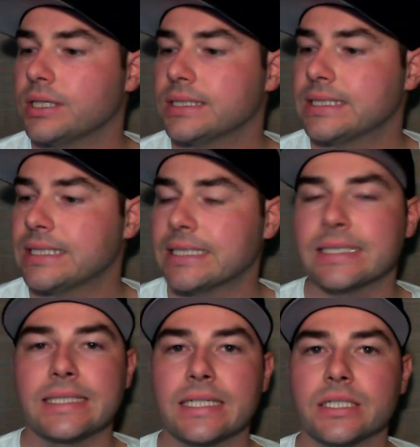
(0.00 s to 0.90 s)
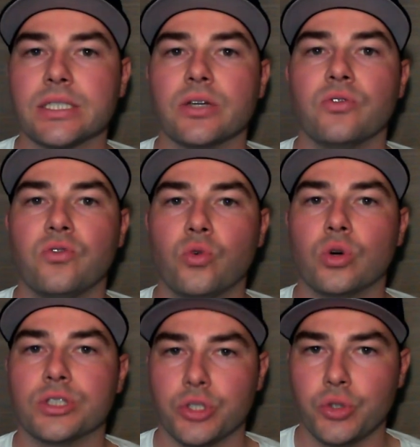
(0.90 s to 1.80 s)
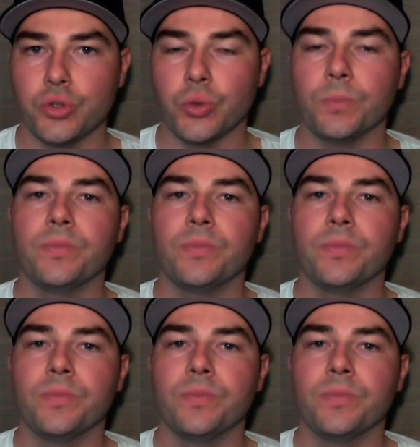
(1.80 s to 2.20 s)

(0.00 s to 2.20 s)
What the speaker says: 6642.